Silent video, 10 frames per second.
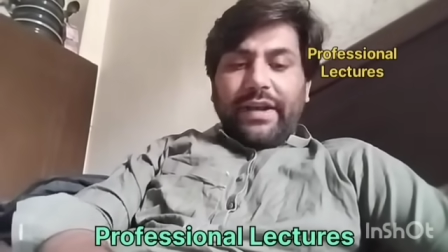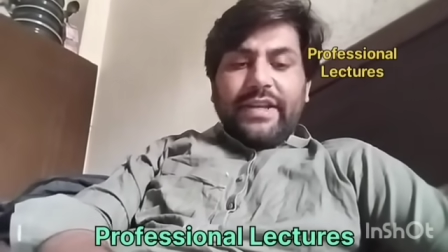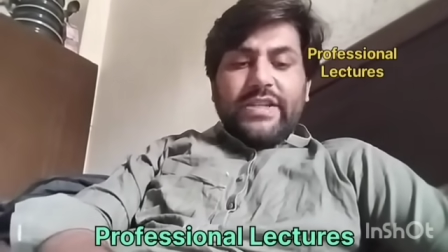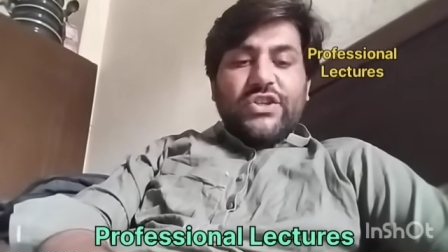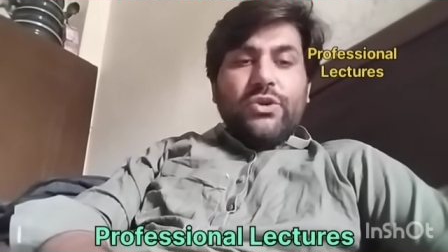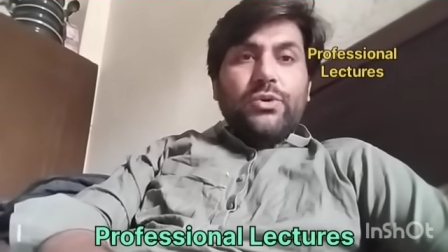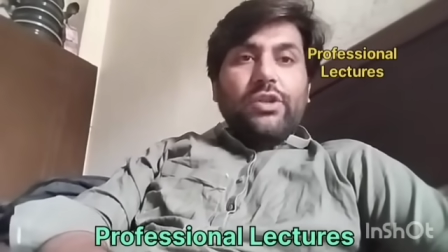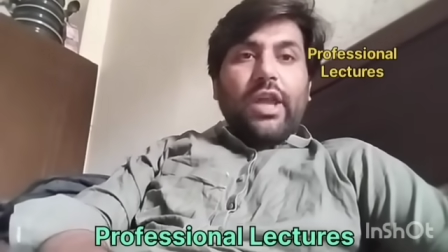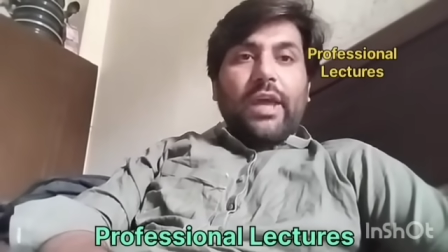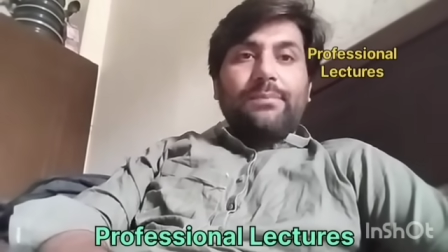it is due to
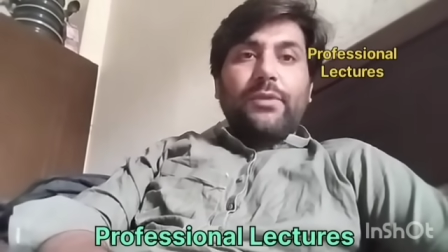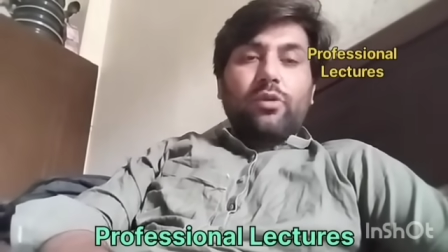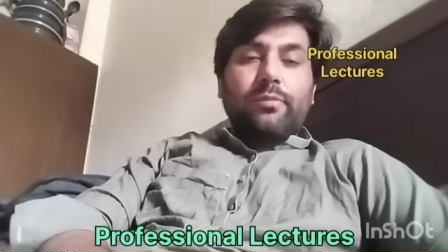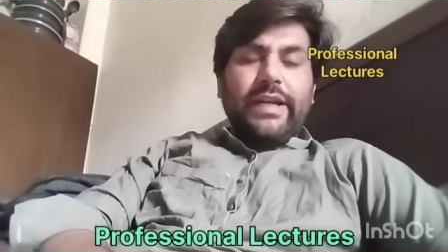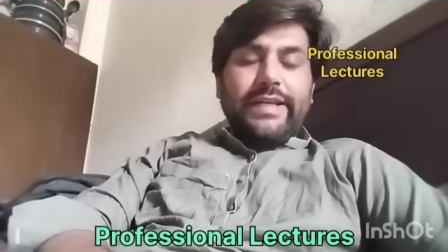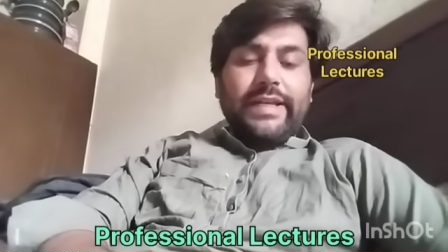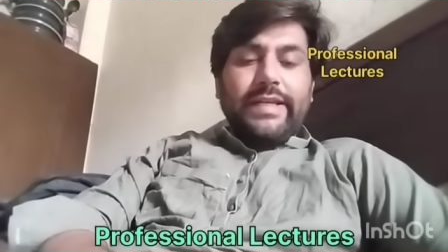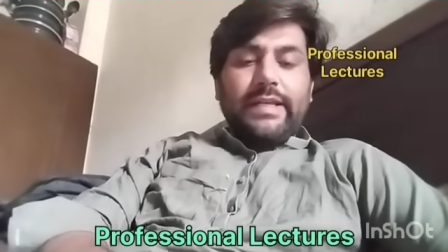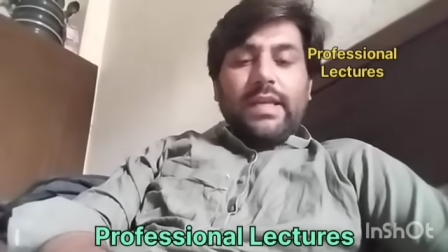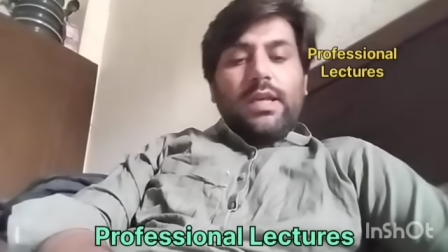the
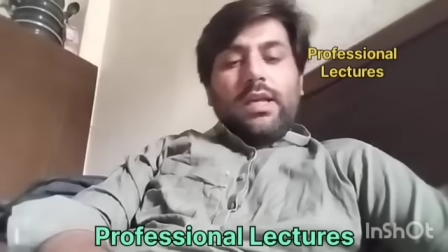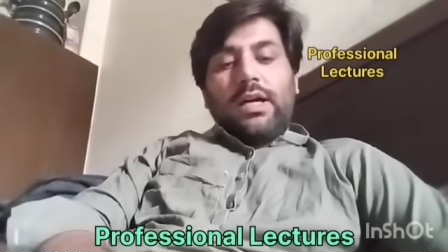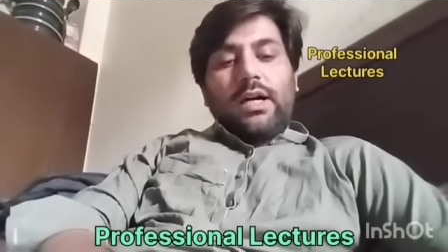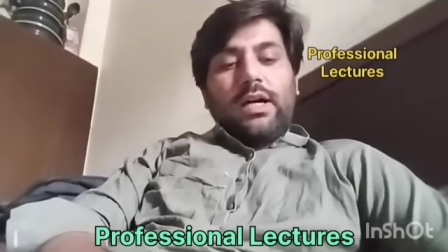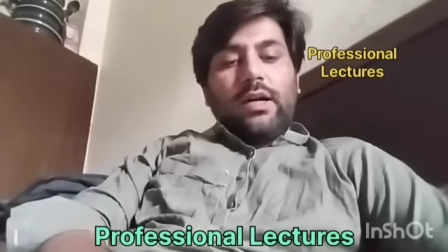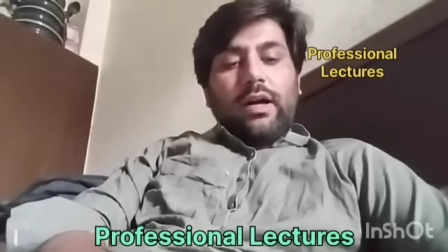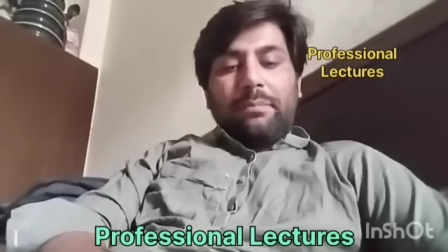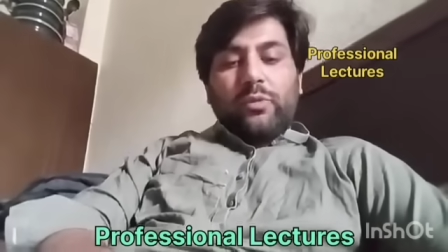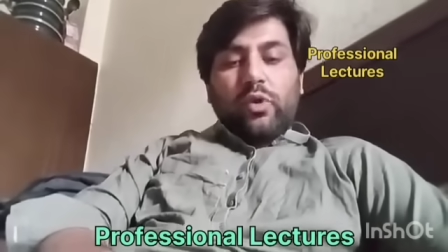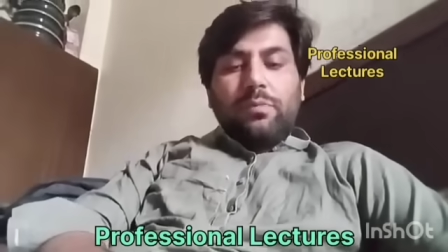abnormality
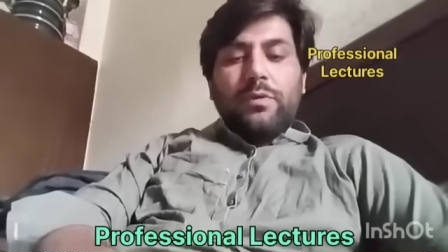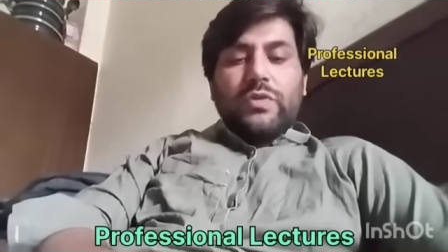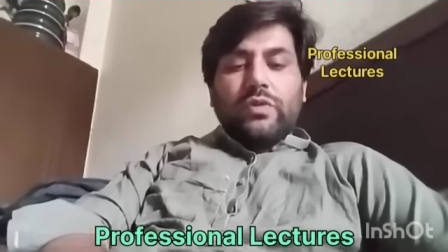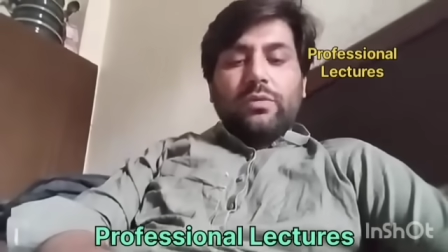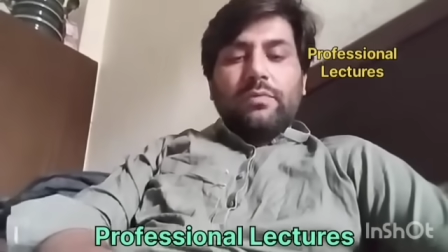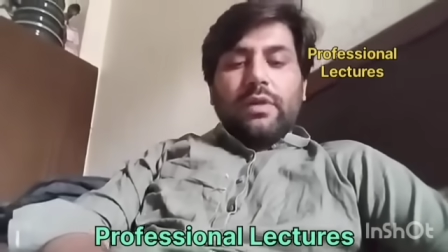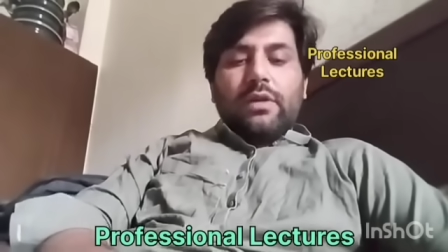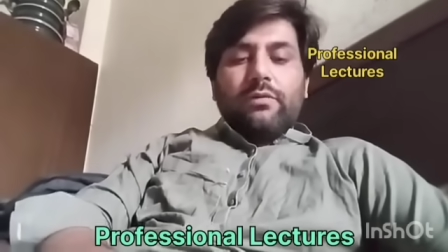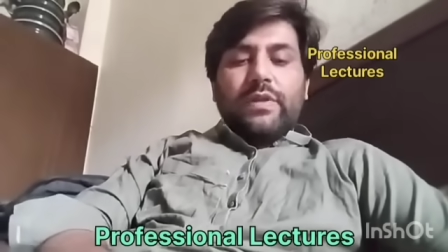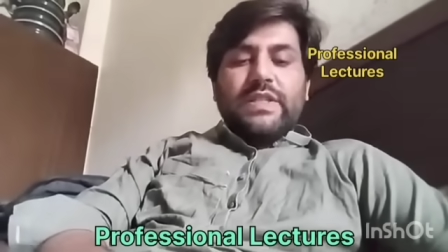of chromosome,
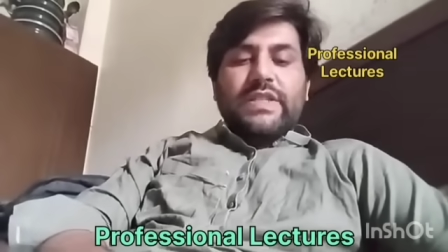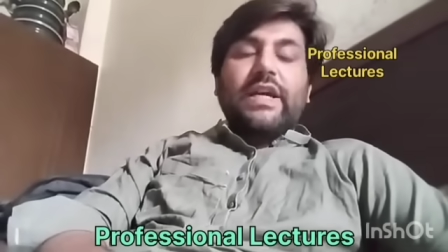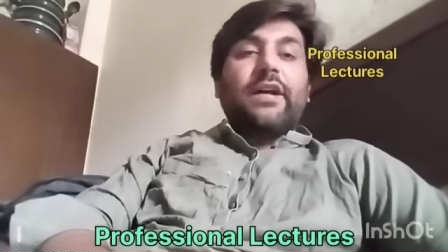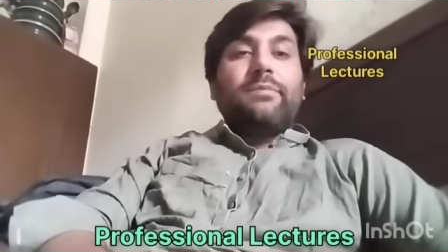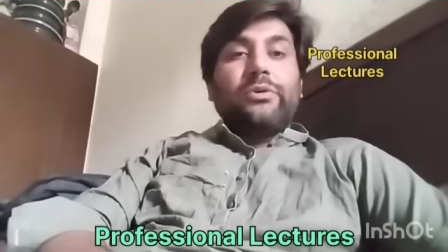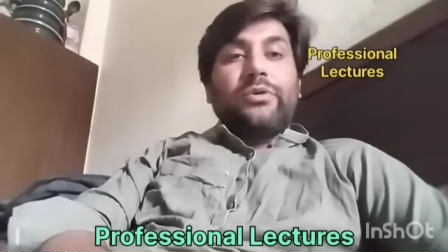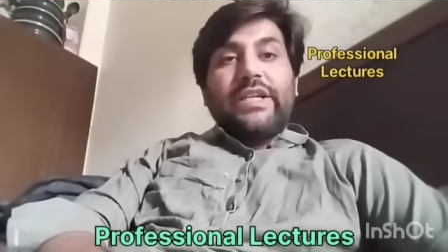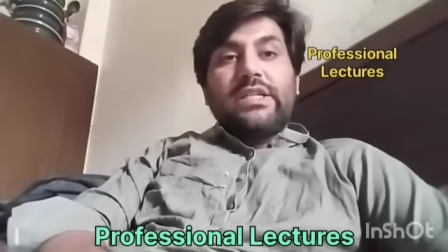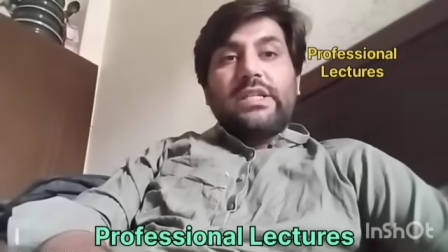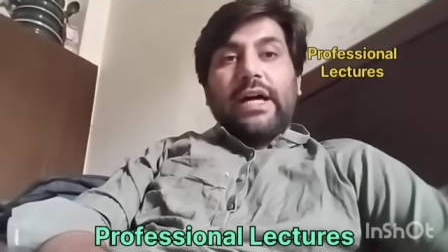which is called
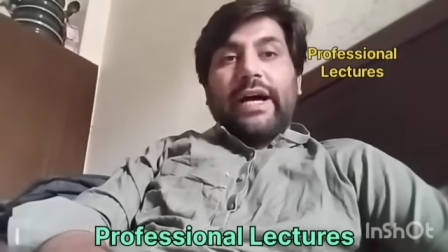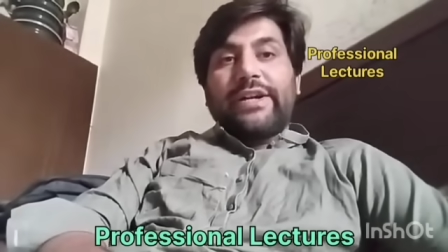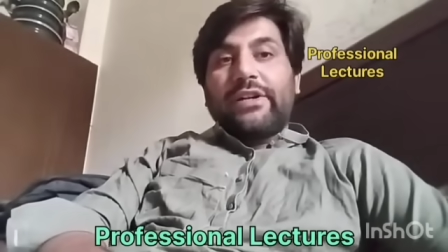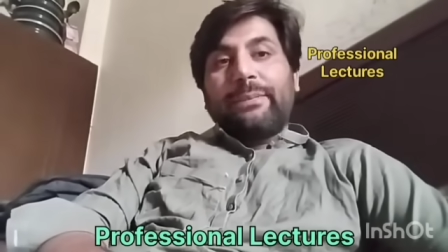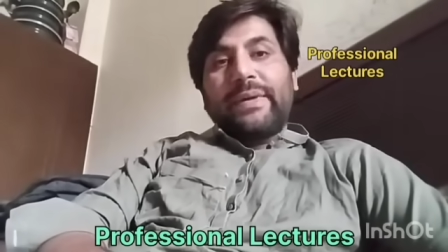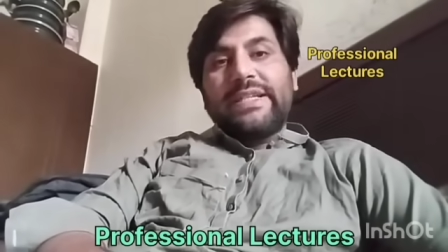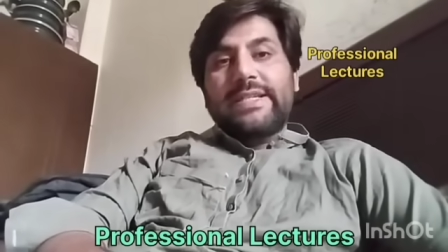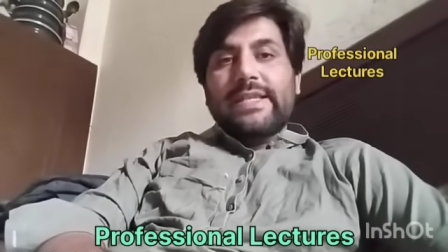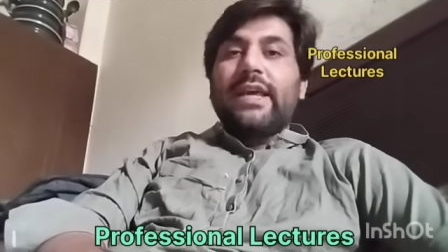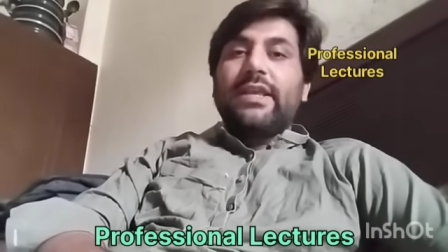mutation or
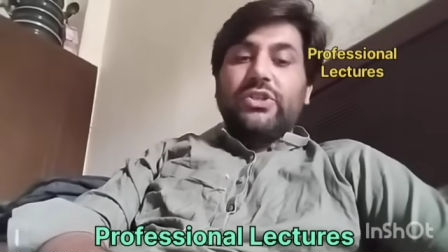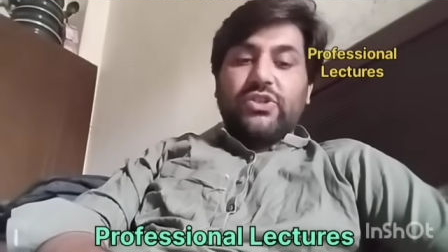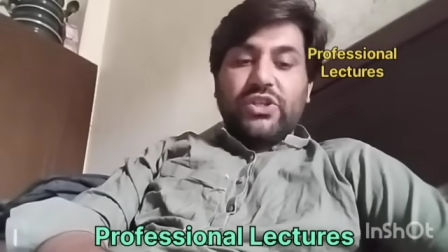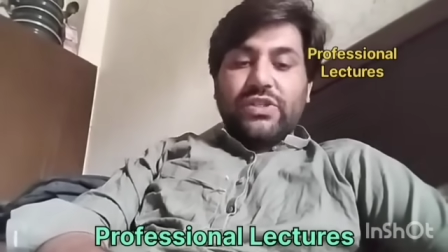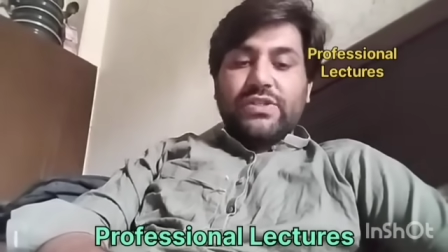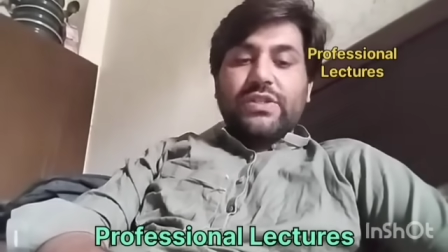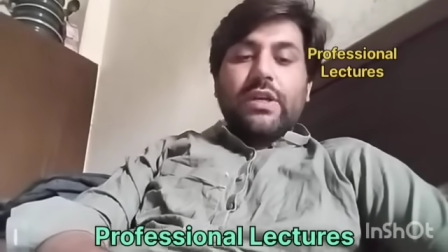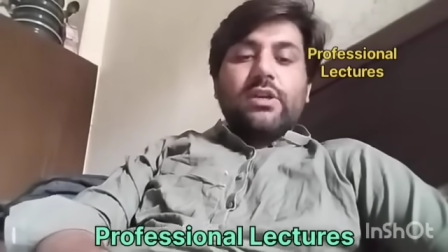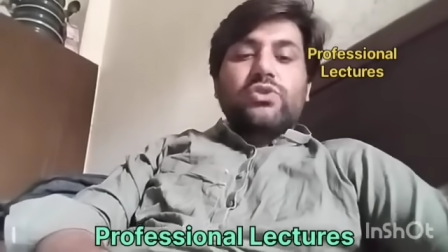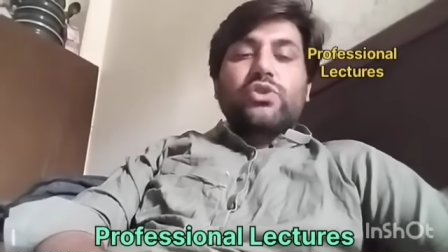defects in genes.
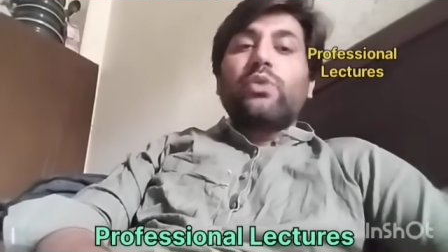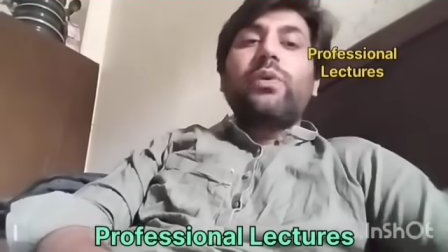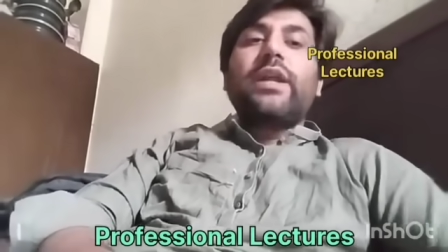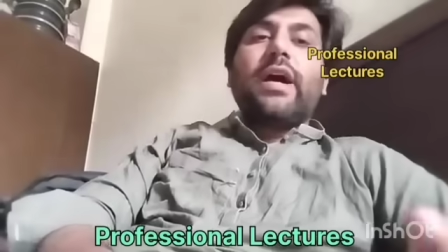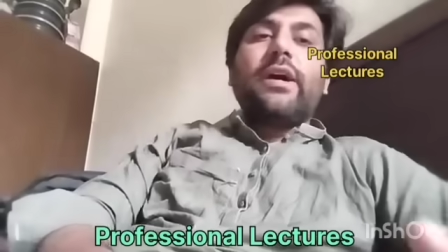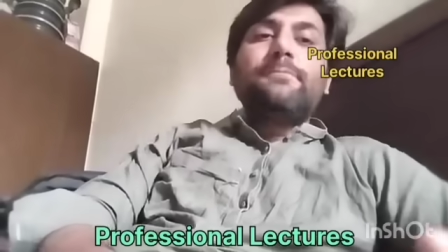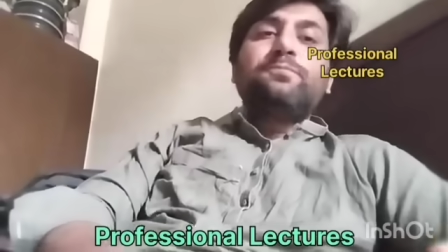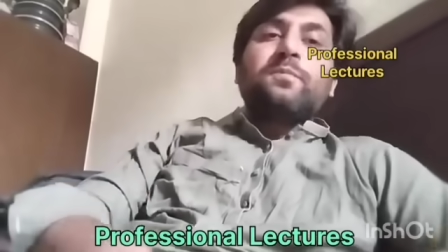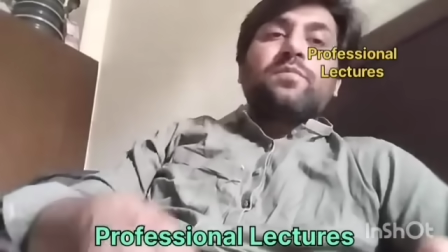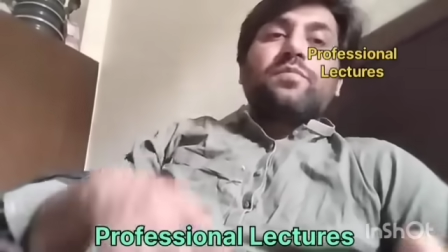So when a
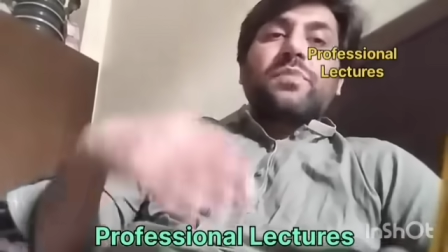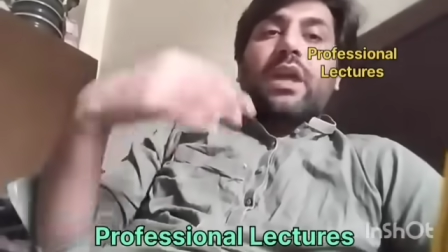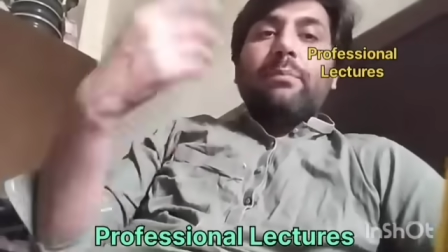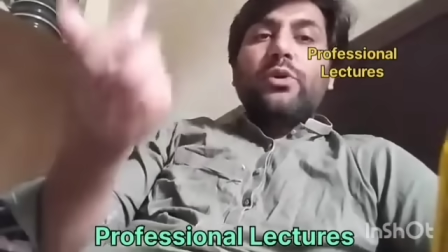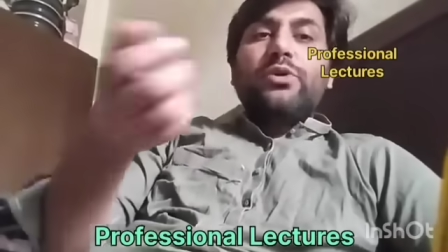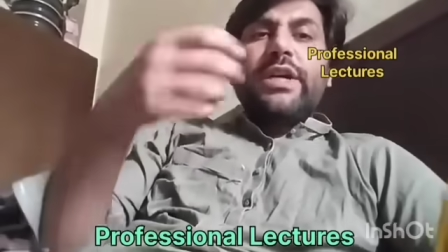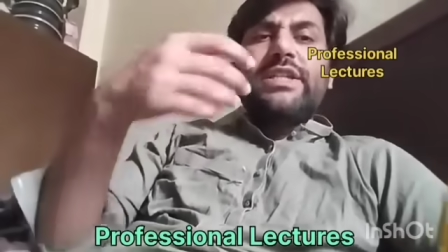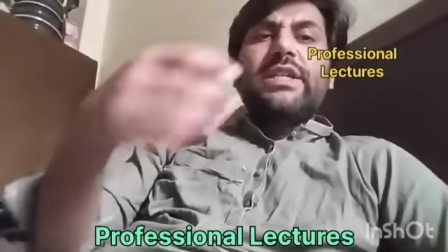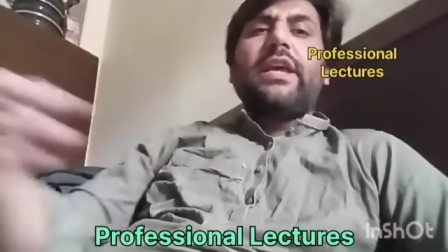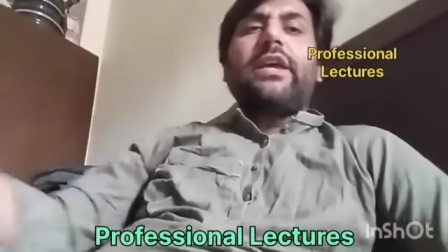
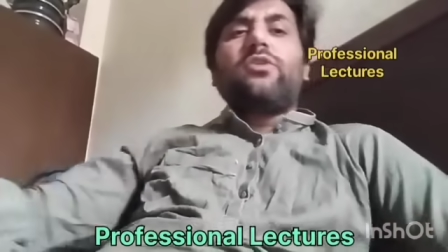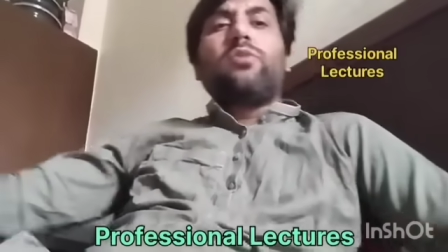mutation in